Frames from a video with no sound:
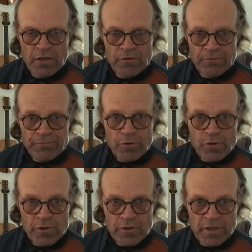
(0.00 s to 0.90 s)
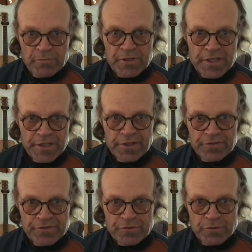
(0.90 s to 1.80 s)
for a beginning
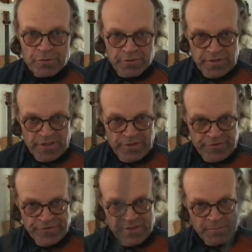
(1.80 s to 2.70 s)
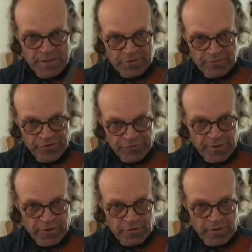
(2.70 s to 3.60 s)
student is the amount of
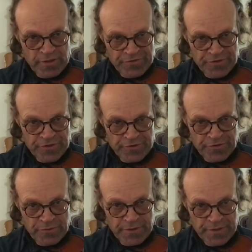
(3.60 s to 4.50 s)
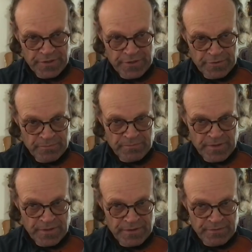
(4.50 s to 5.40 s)
string crossing you're doing here.
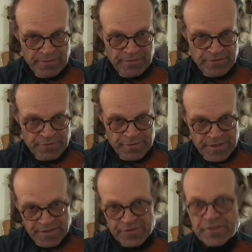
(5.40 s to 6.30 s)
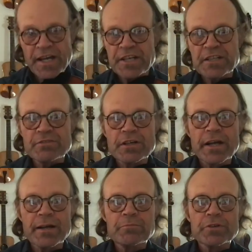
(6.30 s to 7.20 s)
And so that is kind of a
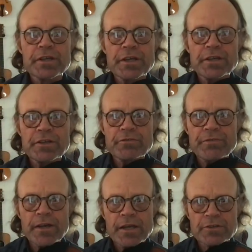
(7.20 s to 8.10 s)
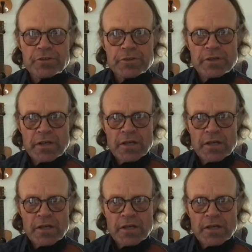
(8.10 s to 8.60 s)
complicating factor.